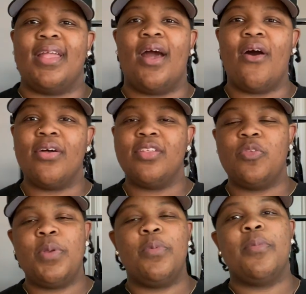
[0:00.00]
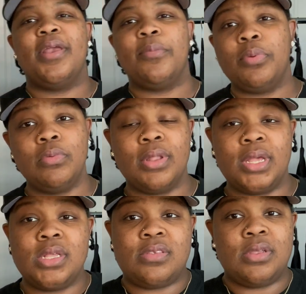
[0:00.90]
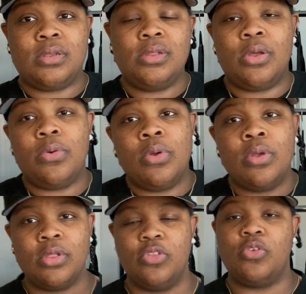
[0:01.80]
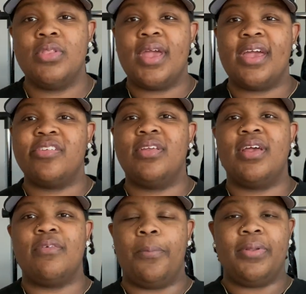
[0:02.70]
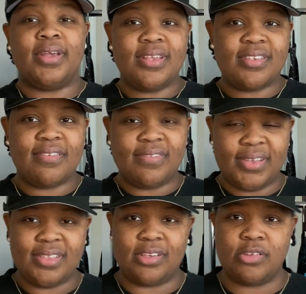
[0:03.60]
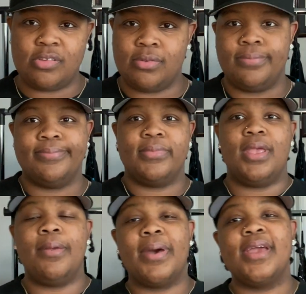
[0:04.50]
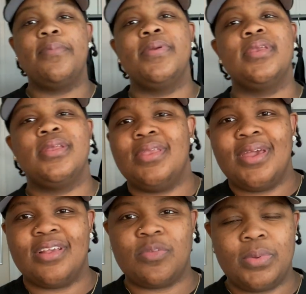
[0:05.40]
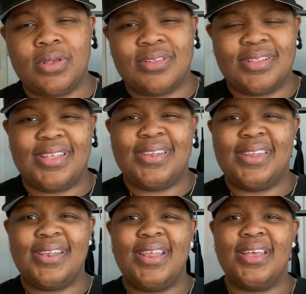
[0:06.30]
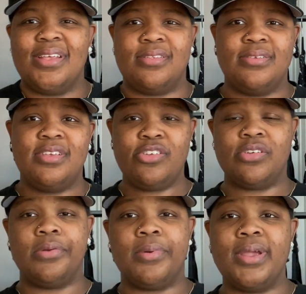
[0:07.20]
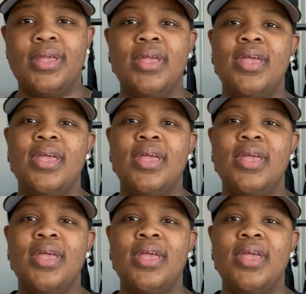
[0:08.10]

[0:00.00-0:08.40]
all these people making bootlegs. And you know, do they actually have a place in vintage? In my opinion, yes, because at the end of the day, it's a t-shirt, right?